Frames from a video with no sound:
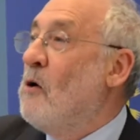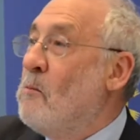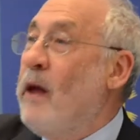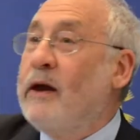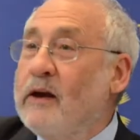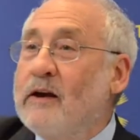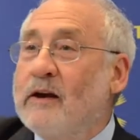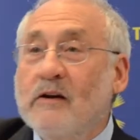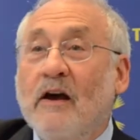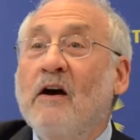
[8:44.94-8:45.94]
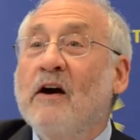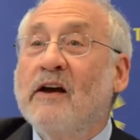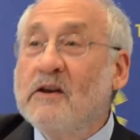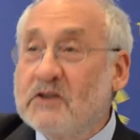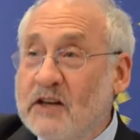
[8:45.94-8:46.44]
making it
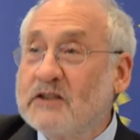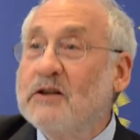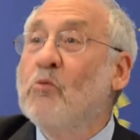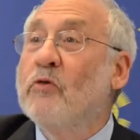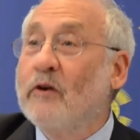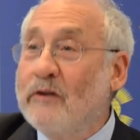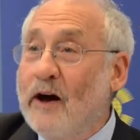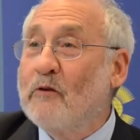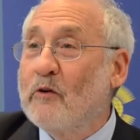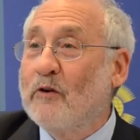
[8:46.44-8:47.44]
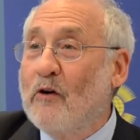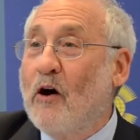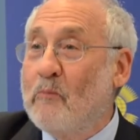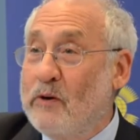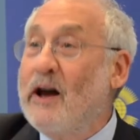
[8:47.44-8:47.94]
consistent with the letter of the
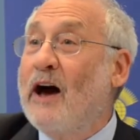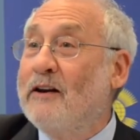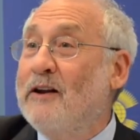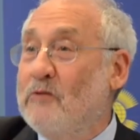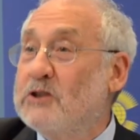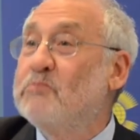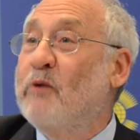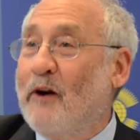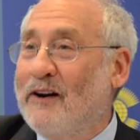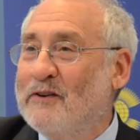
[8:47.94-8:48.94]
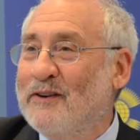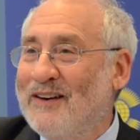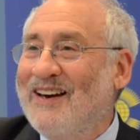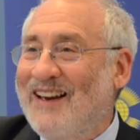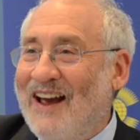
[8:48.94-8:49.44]
law, but not in the spirit.
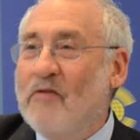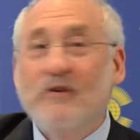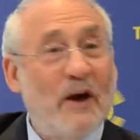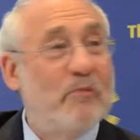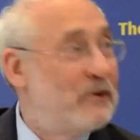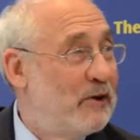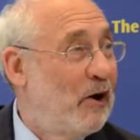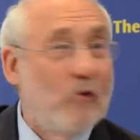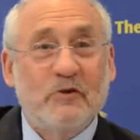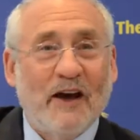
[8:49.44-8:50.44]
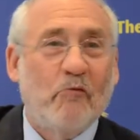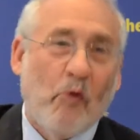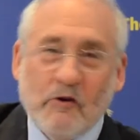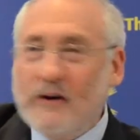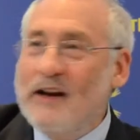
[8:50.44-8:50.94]
And the WTO said,
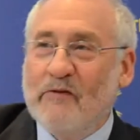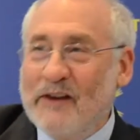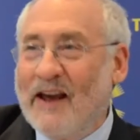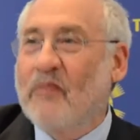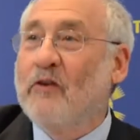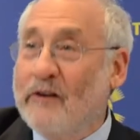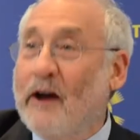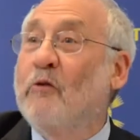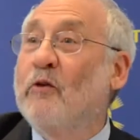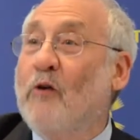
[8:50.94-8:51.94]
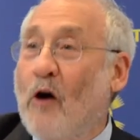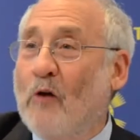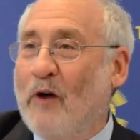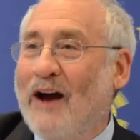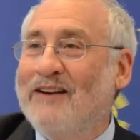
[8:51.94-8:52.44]
well, you didn't even get the letter of the
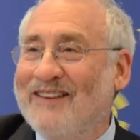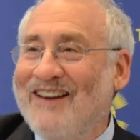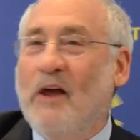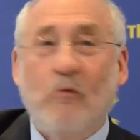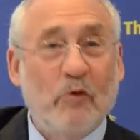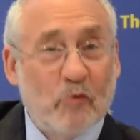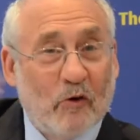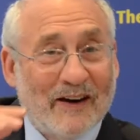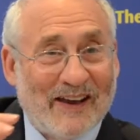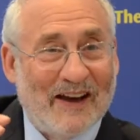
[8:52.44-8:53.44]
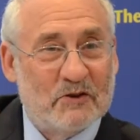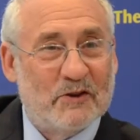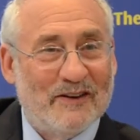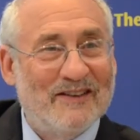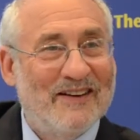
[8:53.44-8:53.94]
law right, and they would rule against
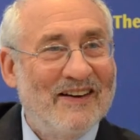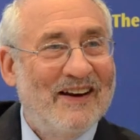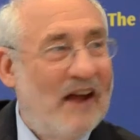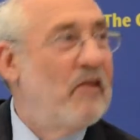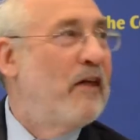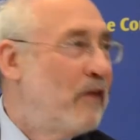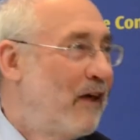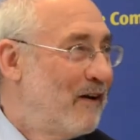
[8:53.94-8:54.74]
it. And then